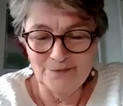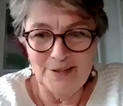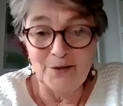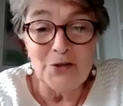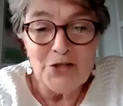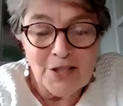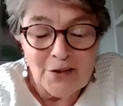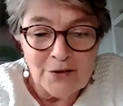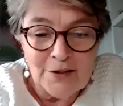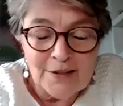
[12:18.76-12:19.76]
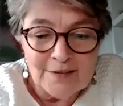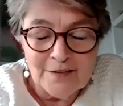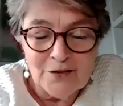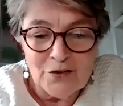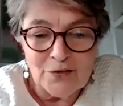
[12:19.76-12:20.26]
I wish I could
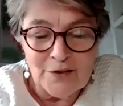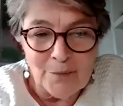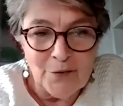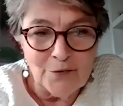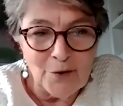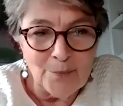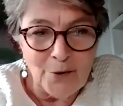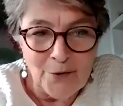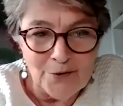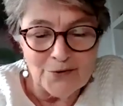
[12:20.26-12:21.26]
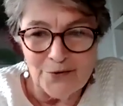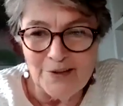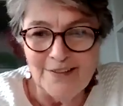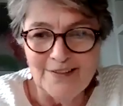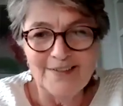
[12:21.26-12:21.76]
listen to some of your
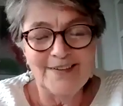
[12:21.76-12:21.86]
poetry,